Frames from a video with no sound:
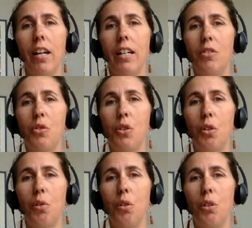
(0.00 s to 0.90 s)
And
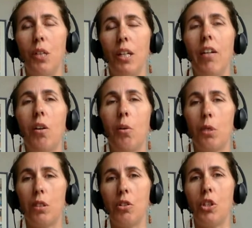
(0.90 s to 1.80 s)
so you can't
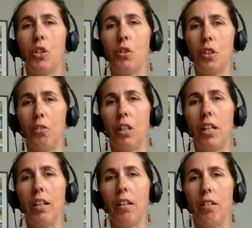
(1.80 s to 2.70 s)
always ensure that you're
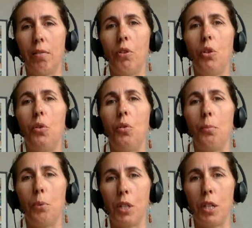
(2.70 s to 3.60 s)
getting enough
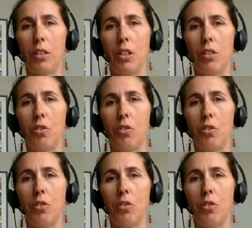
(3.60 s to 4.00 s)
uterine protection.